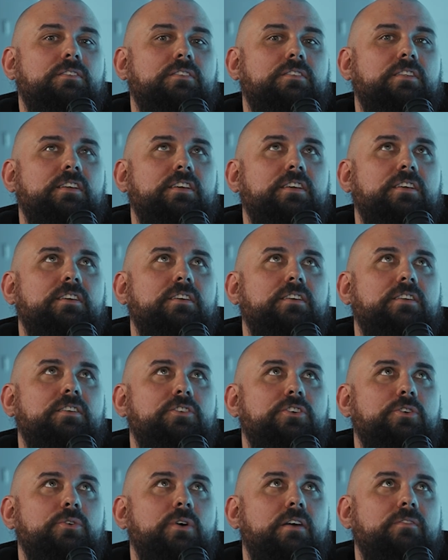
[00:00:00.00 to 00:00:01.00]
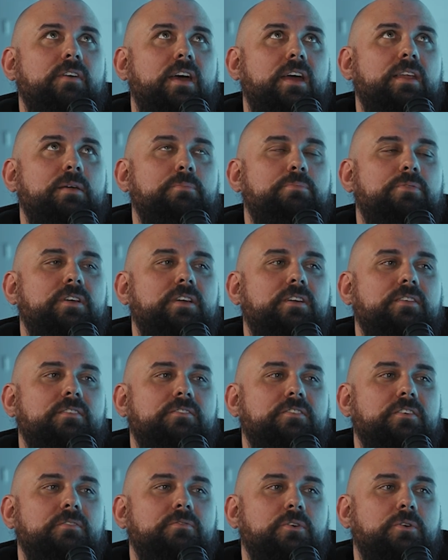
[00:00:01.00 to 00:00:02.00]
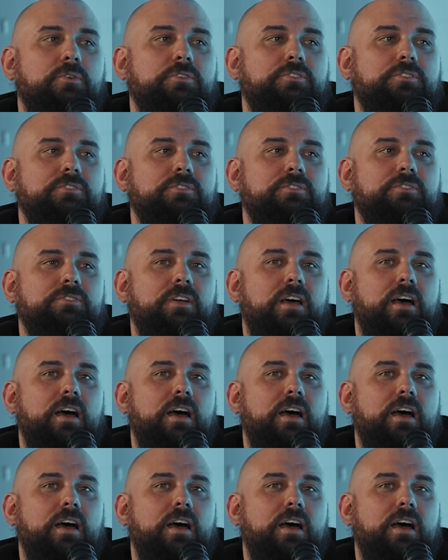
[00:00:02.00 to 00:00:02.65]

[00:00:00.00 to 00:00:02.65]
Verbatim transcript: Did you have any preconceived notions